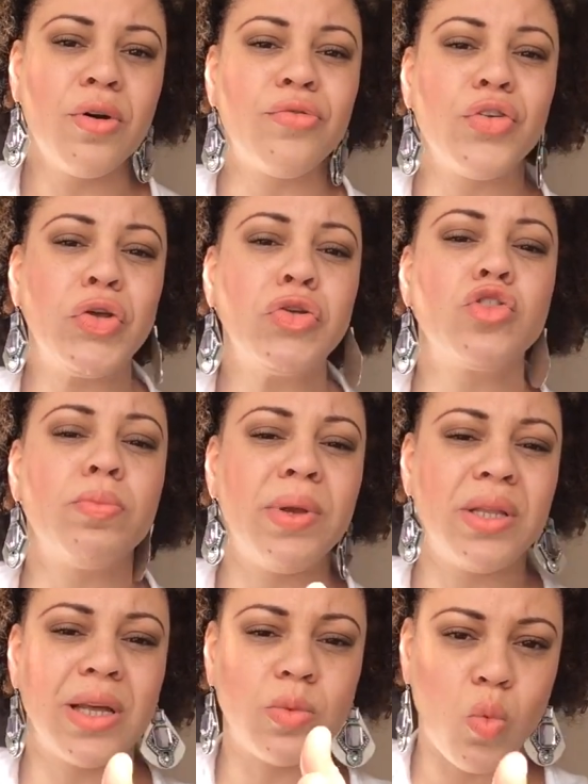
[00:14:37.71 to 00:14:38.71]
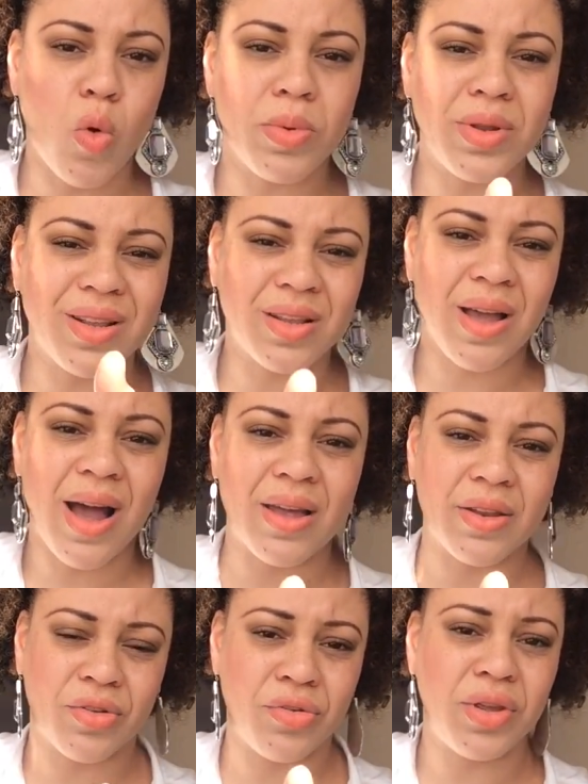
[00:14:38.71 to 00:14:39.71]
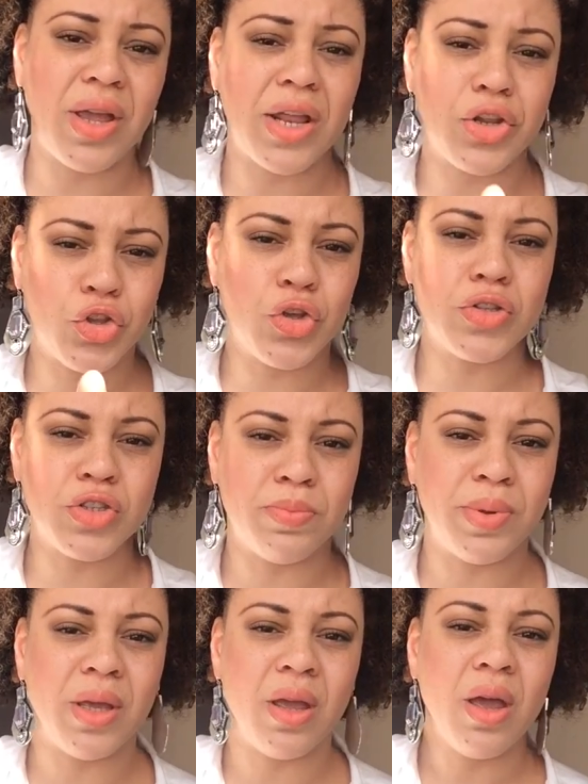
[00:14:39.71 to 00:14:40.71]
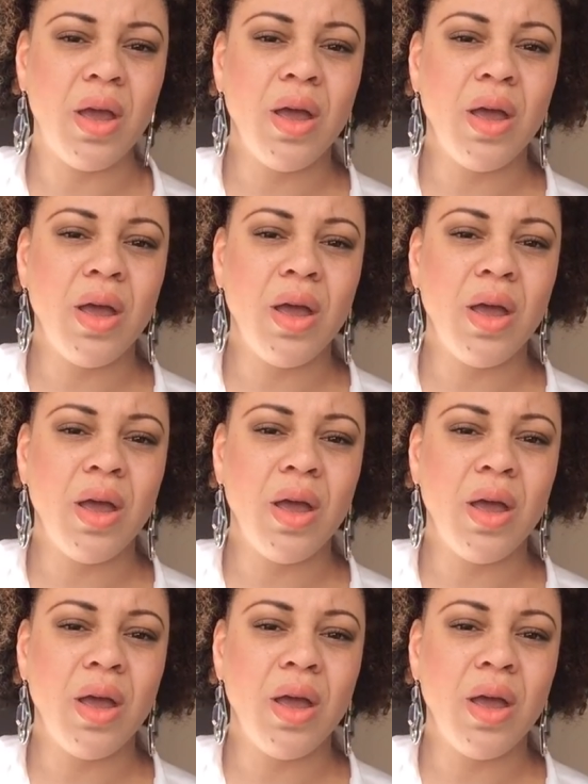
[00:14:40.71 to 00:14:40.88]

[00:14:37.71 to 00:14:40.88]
for you to be that woman that God created you to be,